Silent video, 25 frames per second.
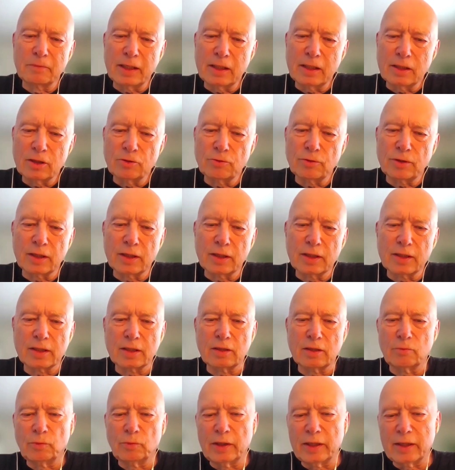may do things
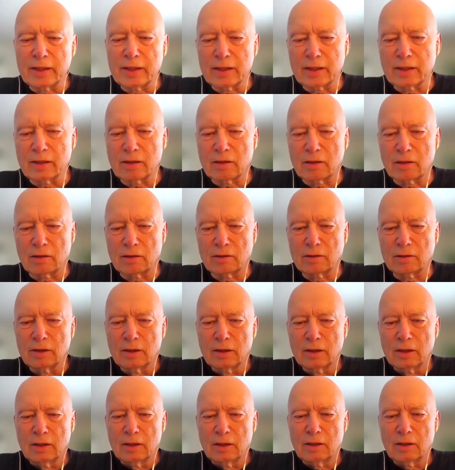that we think are
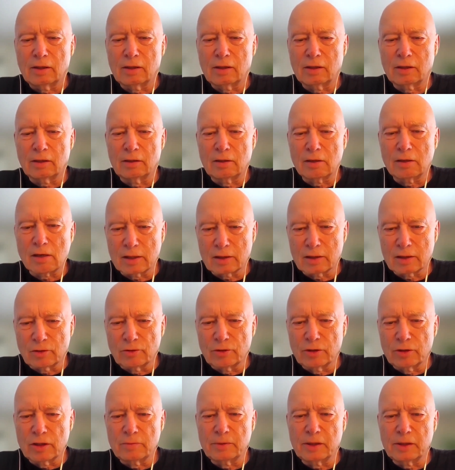not
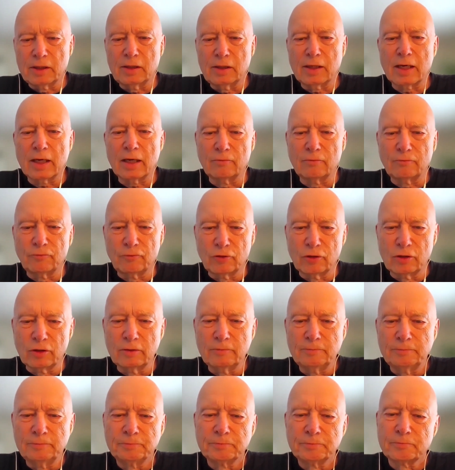going to be
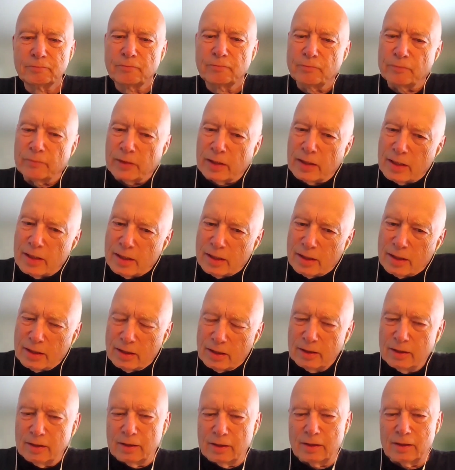helpful.
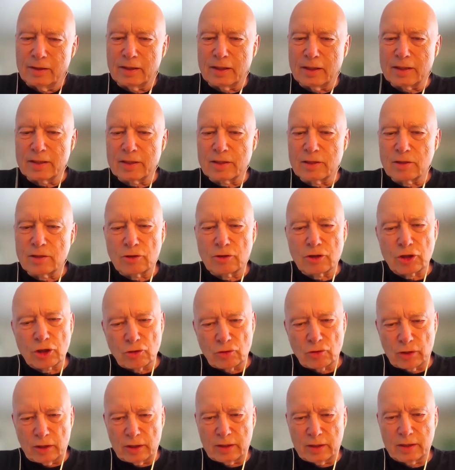That's their
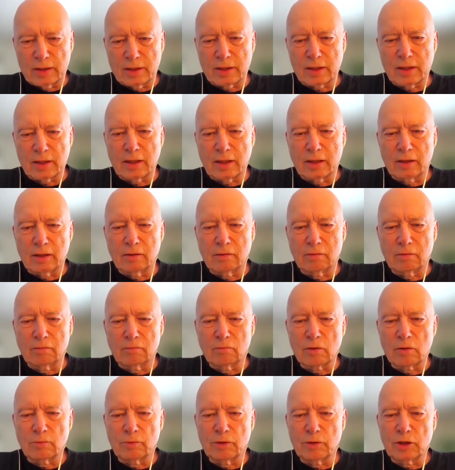choice. And
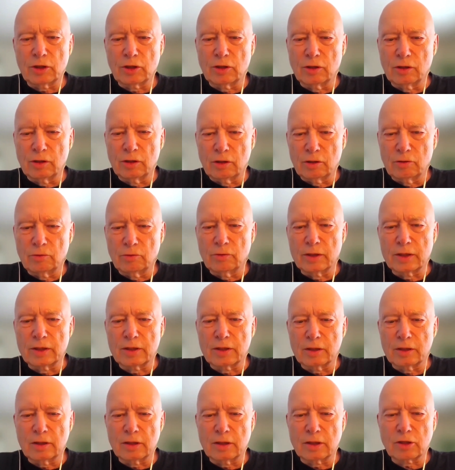what we should do
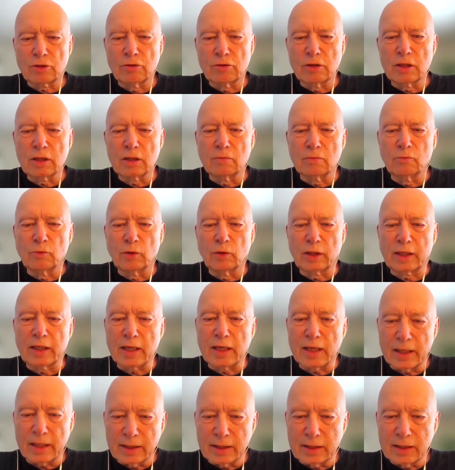is treat them with
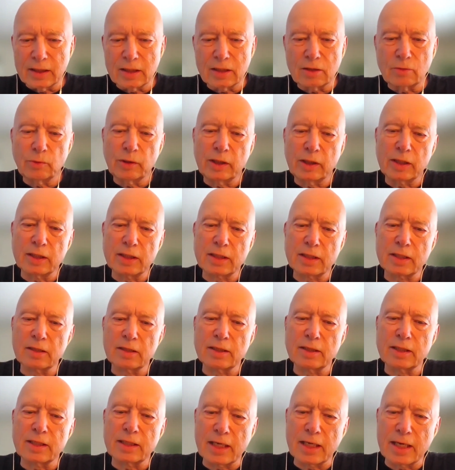kindness. We can
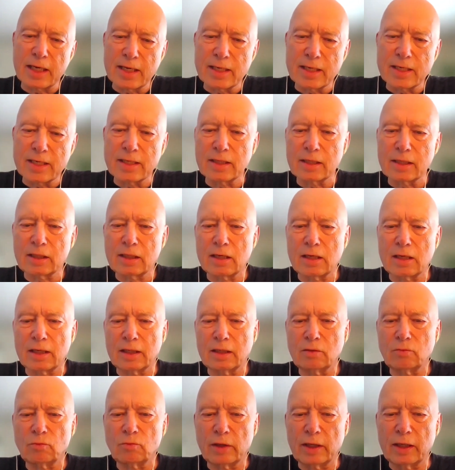still say it in a
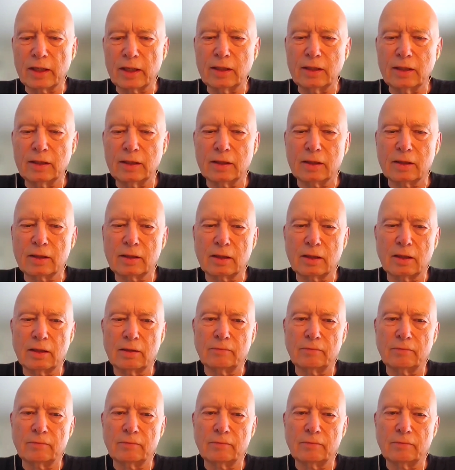kind way that,